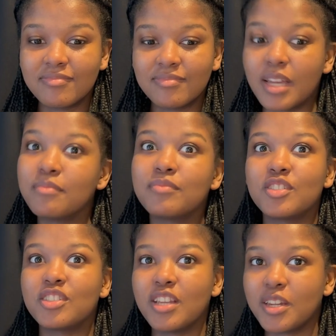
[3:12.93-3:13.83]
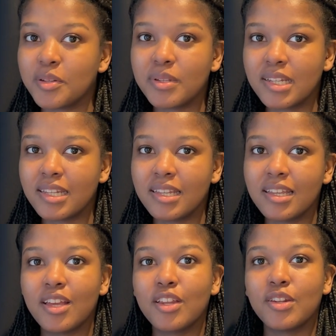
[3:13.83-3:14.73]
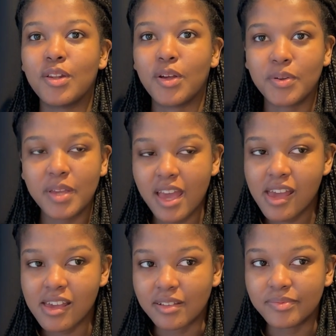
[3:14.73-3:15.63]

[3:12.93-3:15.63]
I'm genuinely not okay.